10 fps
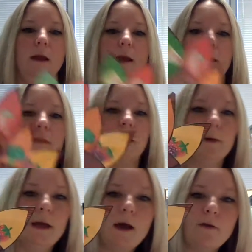And there we
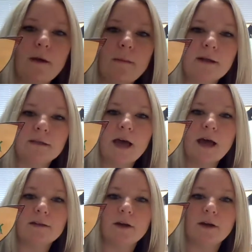go. That makes
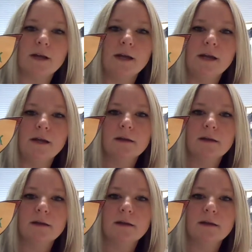that turkey.